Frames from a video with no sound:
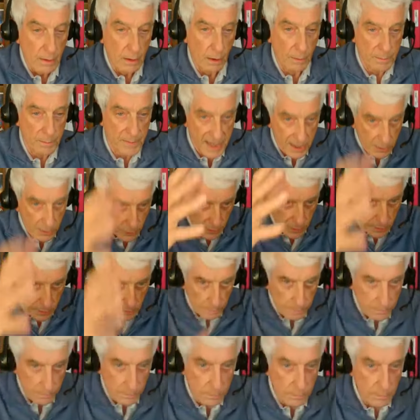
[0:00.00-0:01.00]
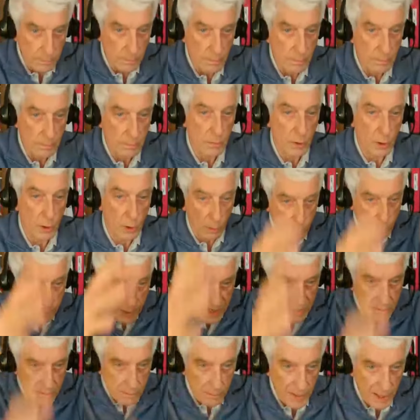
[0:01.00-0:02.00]
a mirror,
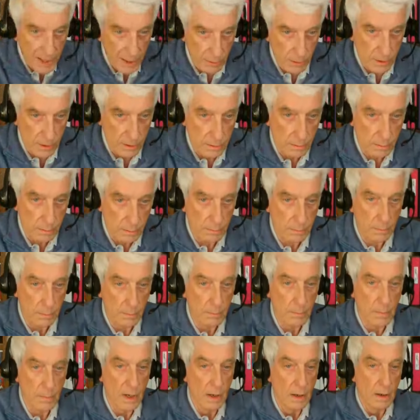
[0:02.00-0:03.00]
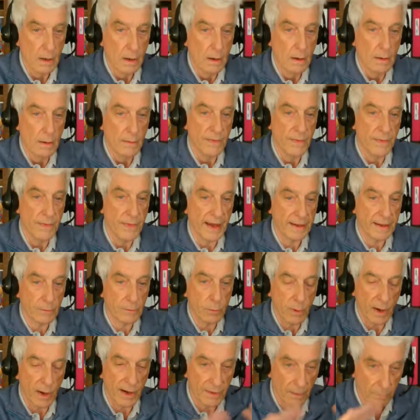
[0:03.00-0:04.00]
complete mirror, that
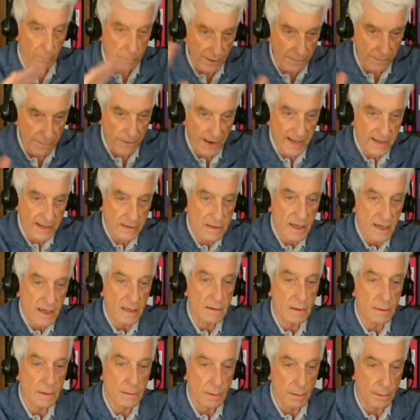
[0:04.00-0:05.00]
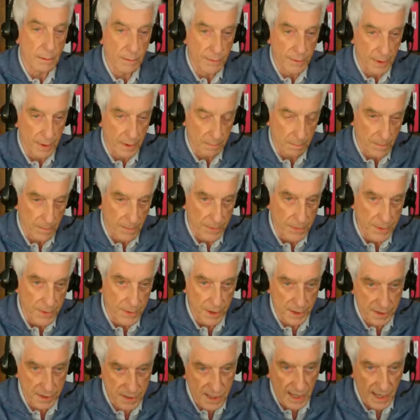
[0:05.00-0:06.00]
was reflected the
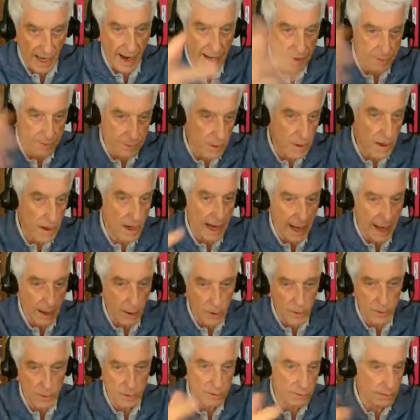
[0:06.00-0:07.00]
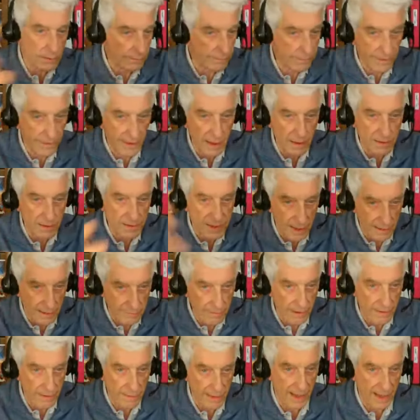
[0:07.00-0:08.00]
sky, the clouds, the fields,
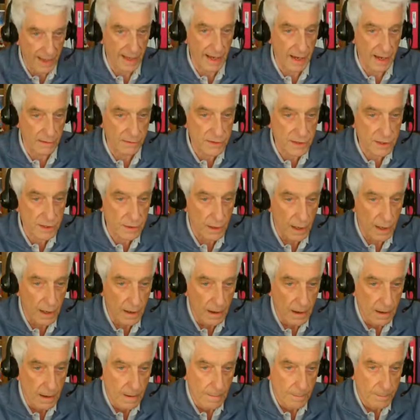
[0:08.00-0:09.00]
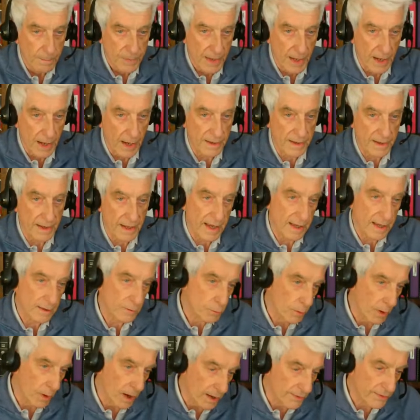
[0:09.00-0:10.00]
everything else. And
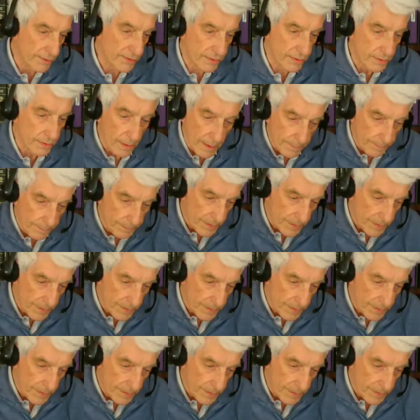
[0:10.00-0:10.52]
it was,